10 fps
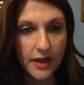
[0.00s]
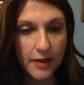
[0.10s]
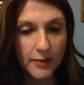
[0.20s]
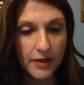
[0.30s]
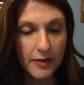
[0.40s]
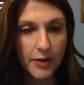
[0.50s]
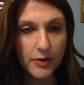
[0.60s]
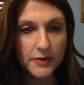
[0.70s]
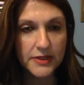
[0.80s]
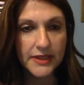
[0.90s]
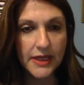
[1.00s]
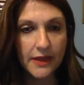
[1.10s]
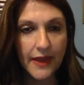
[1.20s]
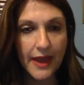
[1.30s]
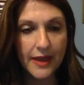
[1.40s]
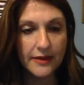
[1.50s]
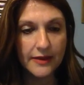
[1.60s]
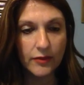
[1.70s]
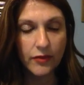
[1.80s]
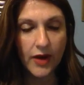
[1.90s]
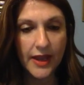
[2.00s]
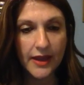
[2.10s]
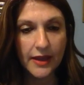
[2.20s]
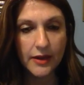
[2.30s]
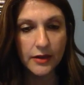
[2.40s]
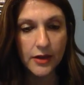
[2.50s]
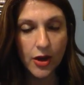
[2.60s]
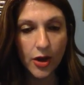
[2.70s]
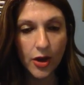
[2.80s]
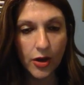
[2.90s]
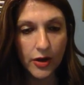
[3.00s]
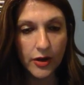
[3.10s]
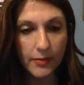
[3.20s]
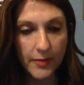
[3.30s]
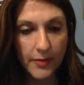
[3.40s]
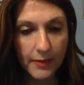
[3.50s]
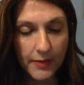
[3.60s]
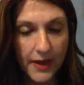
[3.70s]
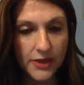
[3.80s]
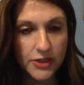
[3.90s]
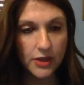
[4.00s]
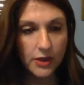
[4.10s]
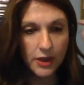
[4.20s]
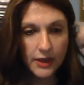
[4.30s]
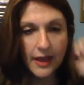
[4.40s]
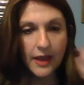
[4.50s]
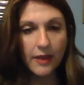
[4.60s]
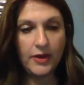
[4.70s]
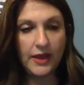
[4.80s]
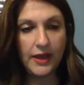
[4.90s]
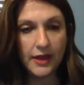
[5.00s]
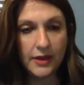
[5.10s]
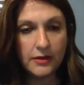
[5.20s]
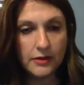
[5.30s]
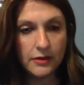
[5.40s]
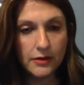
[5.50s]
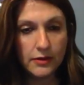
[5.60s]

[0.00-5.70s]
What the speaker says: I'm going to be posting the handout right here on my page. Yeah, put it here.